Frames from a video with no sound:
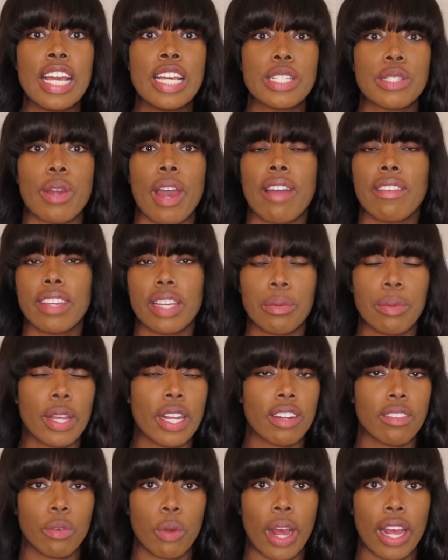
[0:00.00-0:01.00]
So having a
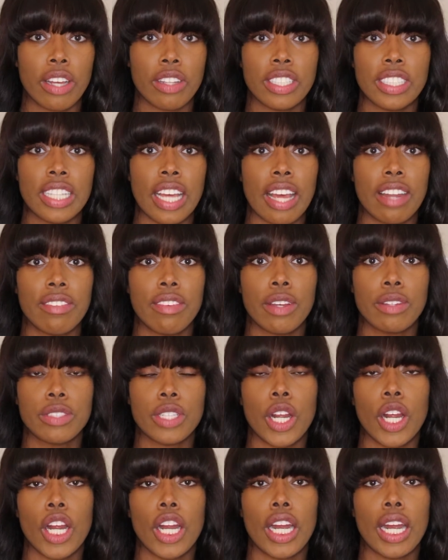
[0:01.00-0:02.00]
pair of wireless headphones
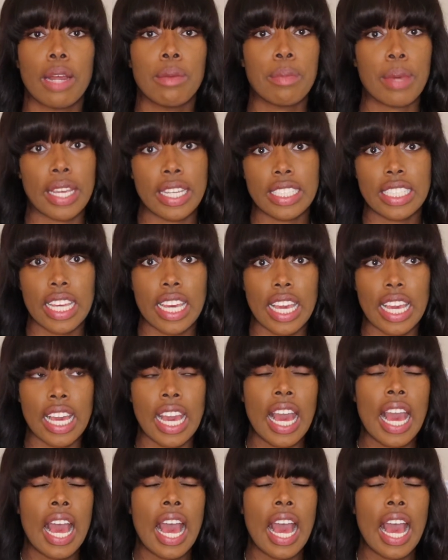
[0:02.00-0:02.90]
are amazing.